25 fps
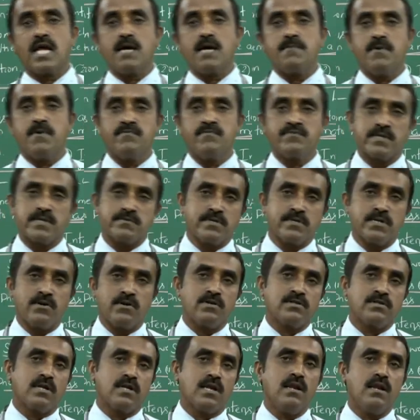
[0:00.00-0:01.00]
type of
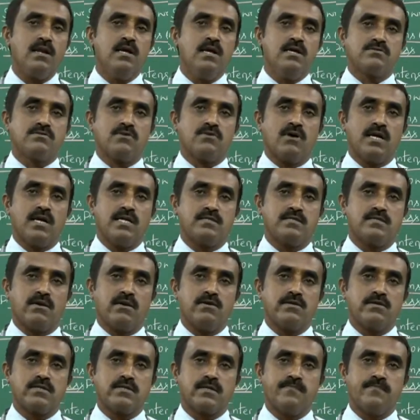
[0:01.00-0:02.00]
substitutional solid
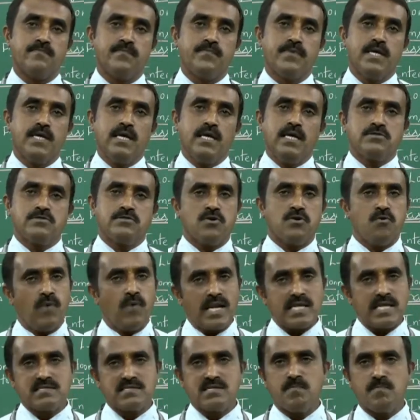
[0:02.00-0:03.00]
solution. So
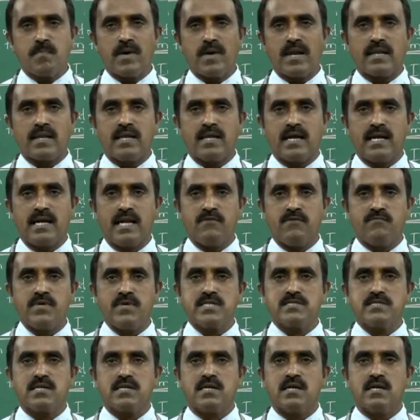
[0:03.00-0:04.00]
very simple, the
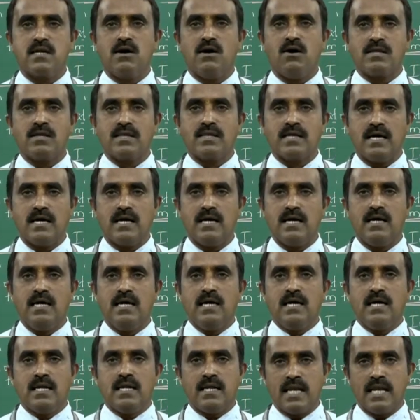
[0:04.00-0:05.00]
definition or the
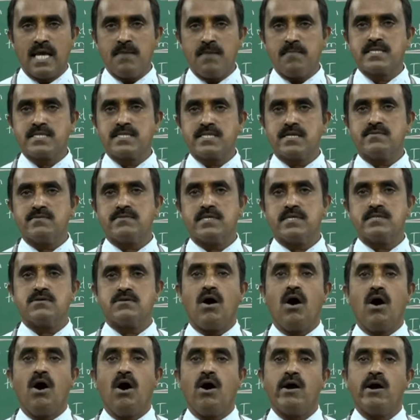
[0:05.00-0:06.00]
name itself says
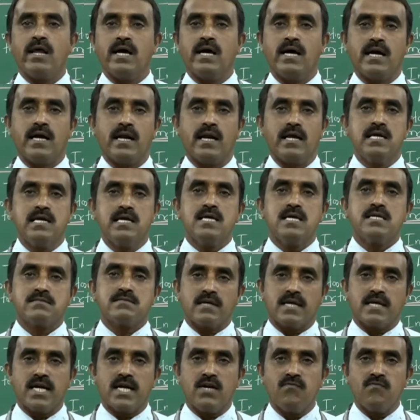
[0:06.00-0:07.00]
ordered,
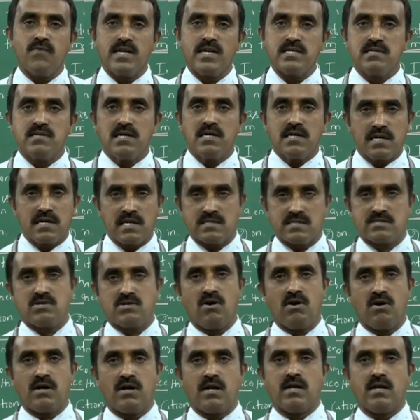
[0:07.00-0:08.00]
second one is
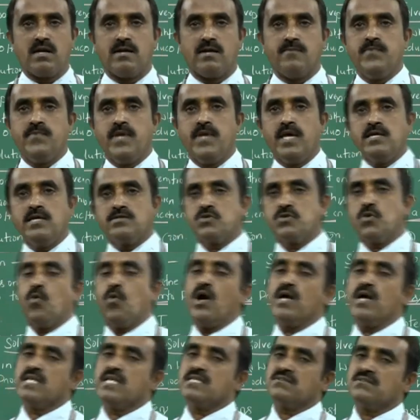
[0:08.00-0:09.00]
disordered. So
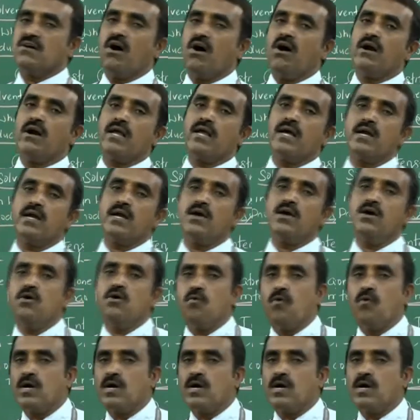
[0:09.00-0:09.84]
what is ordered,